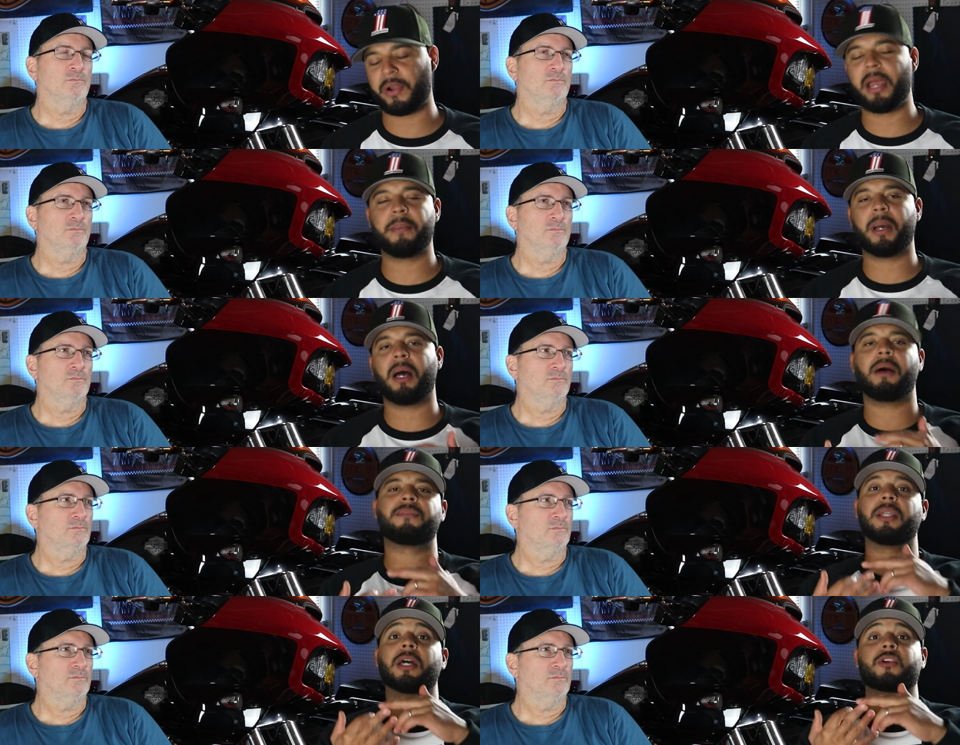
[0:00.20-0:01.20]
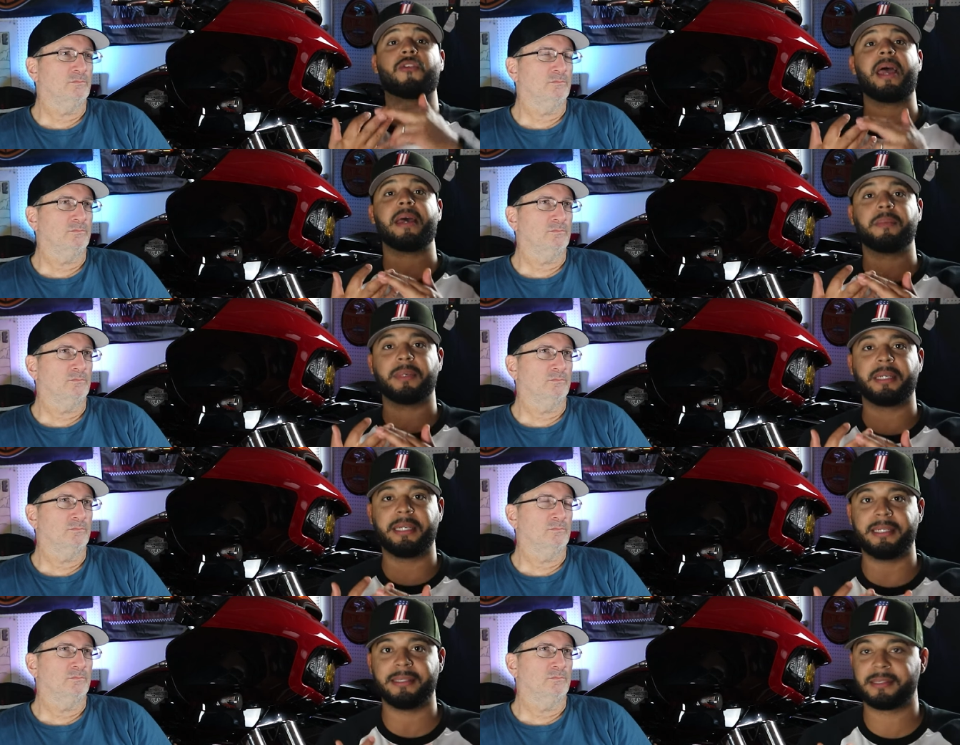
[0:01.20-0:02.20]
Speaker 1: creme of la creme
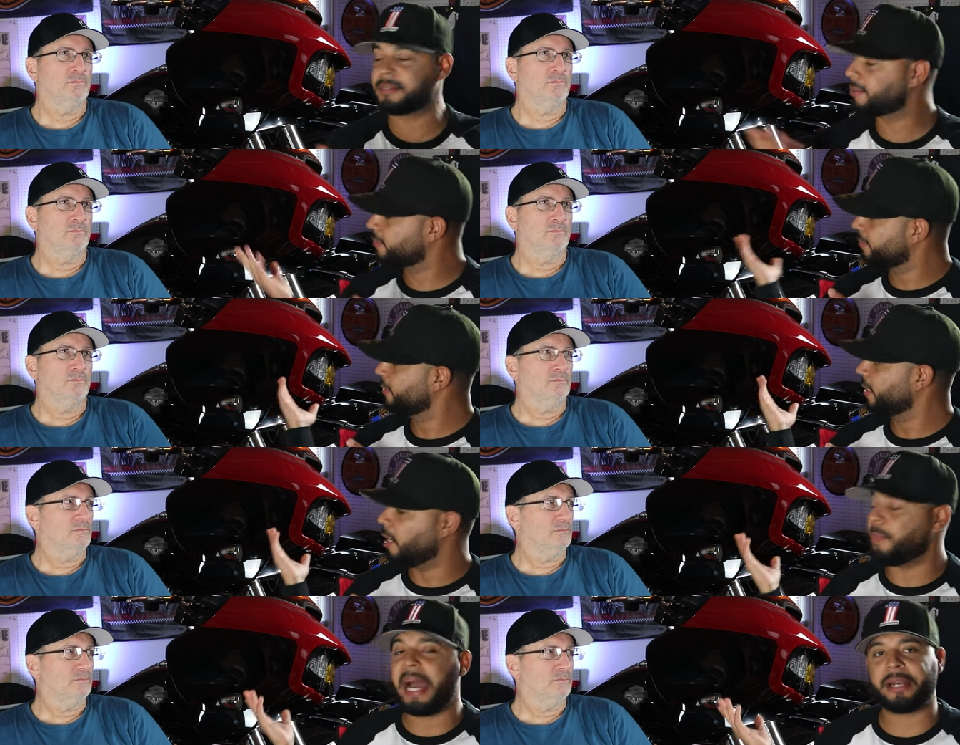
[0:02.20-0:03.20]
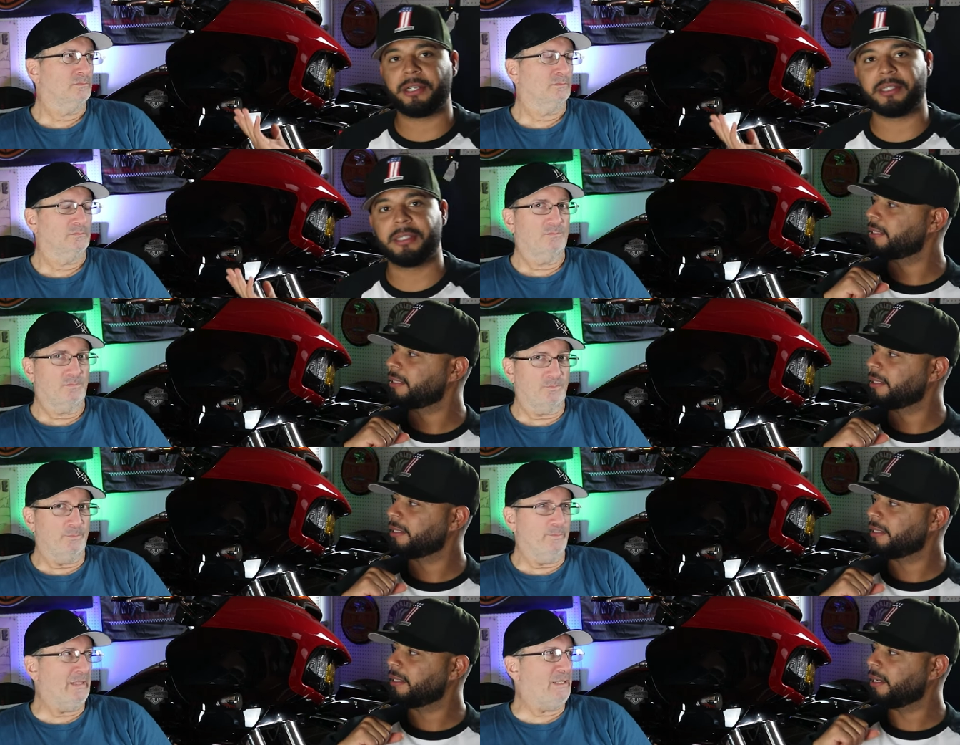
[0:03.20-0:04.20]
is a bagger.
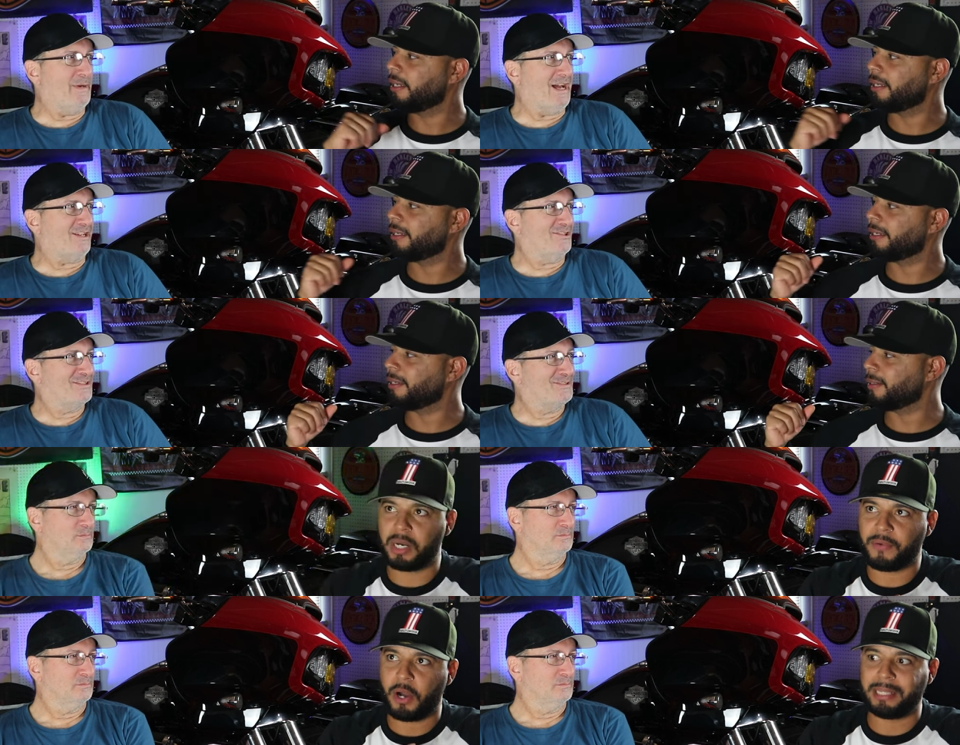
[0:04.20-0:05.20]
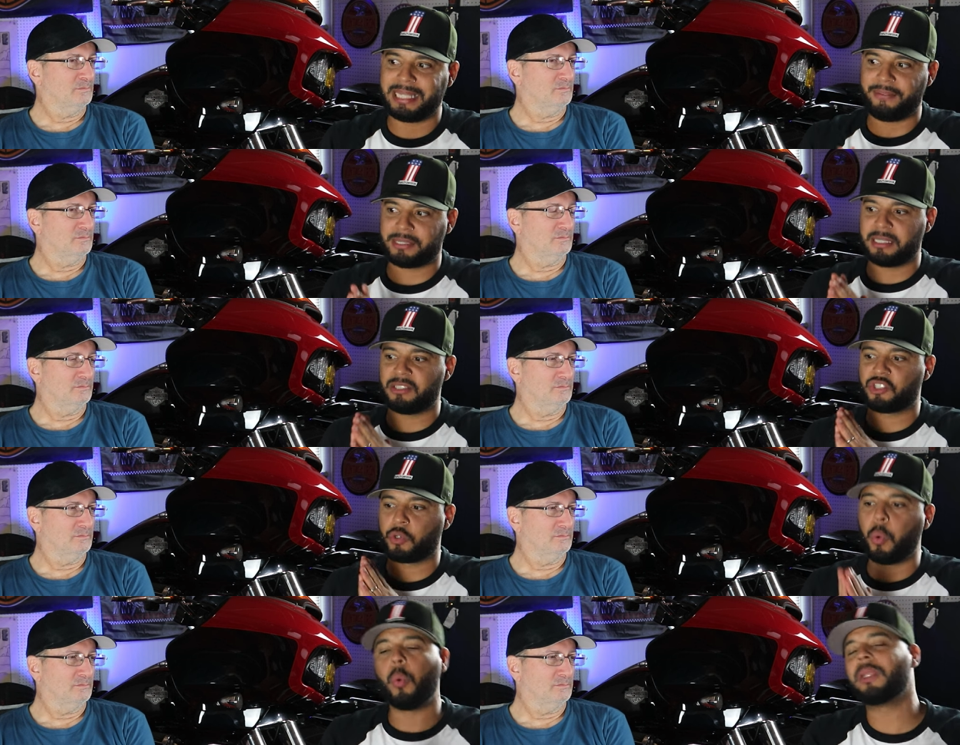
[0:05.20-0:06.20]
Speaker 2: Mini baggers.
Speaker 1: One of Harley Davidson's
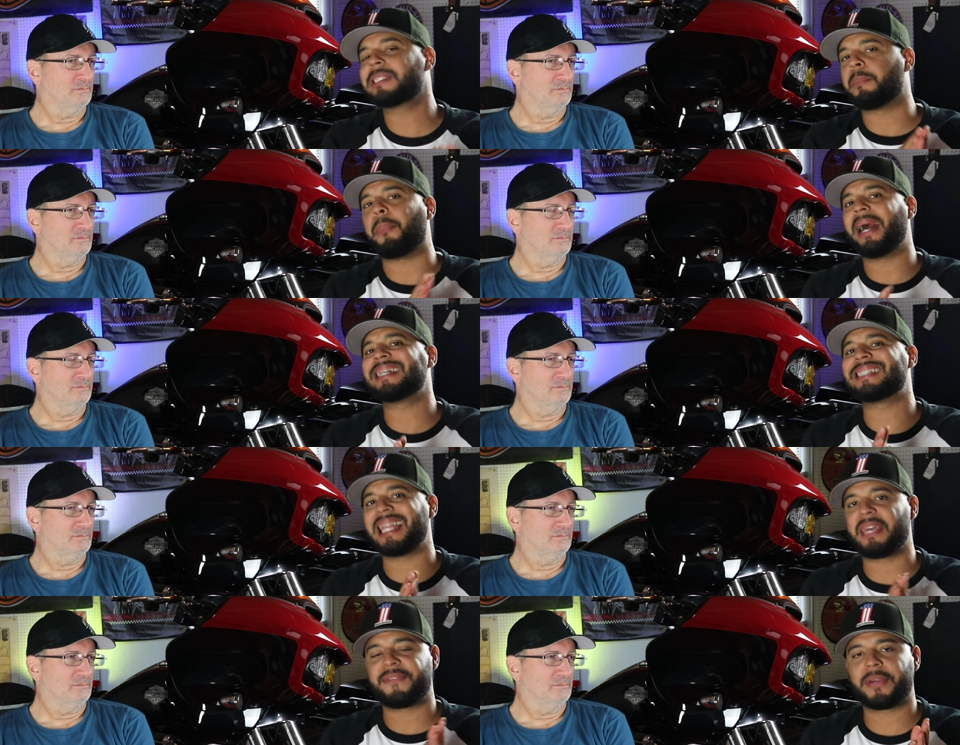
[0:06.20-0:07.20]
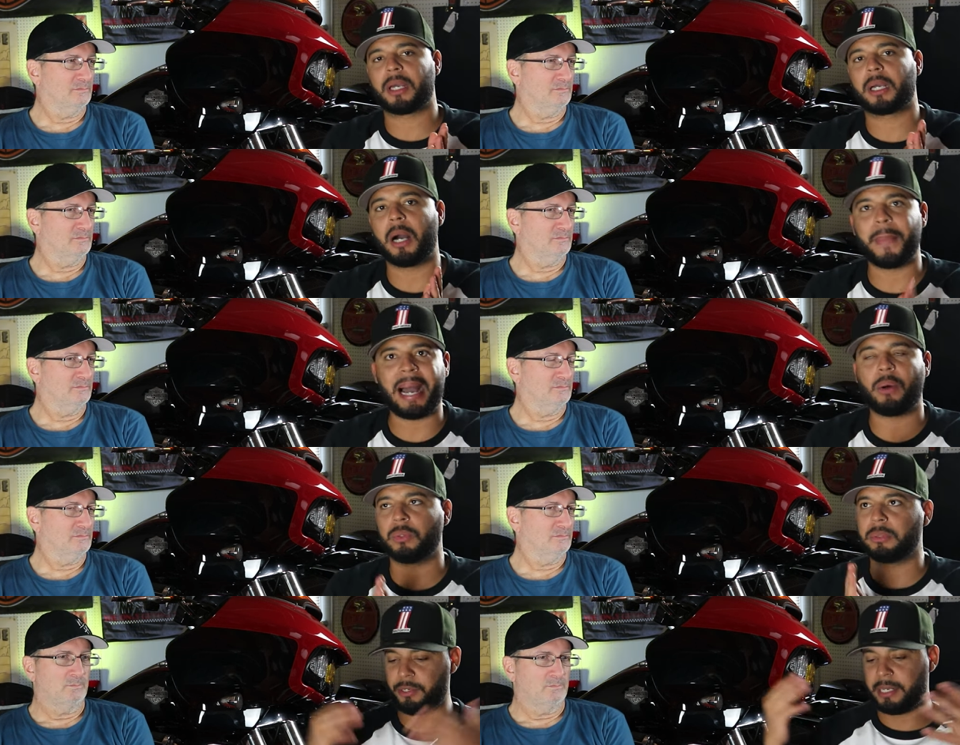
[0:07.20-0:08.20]
coolest bikes that they've come
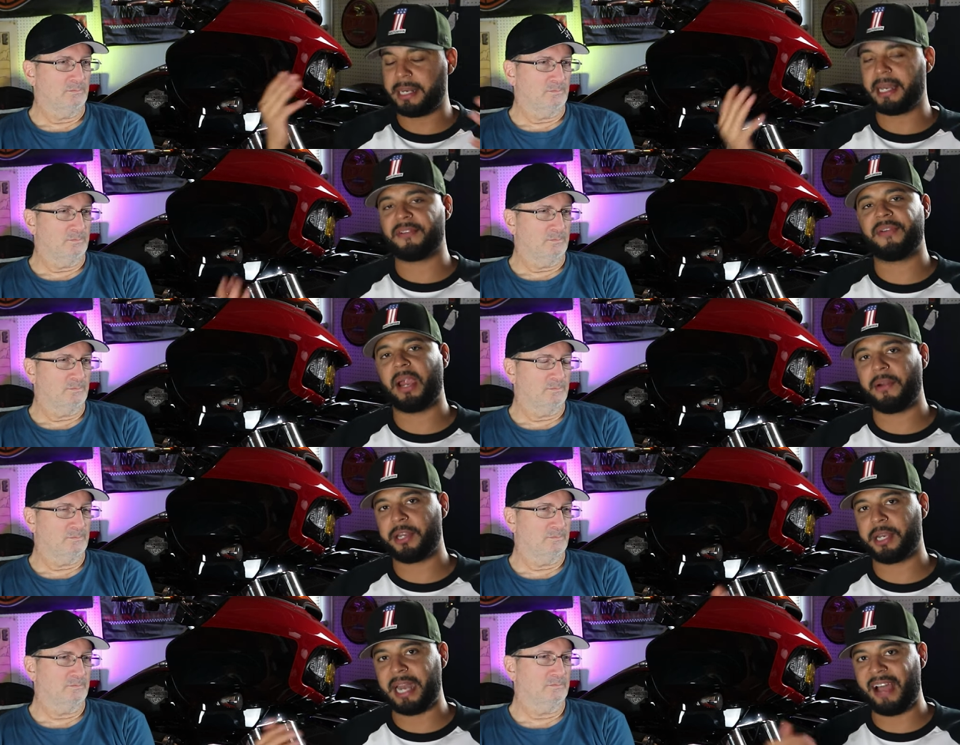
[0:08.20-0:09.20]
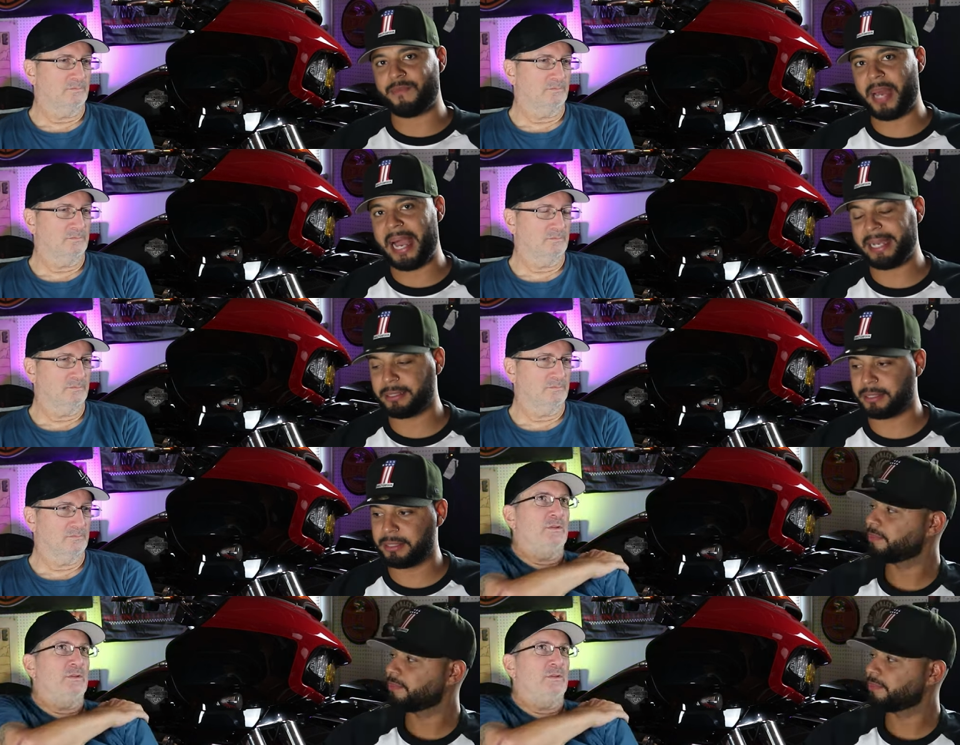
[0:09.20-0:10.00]
out. You're gonna get a fairing, you're gonna have bags.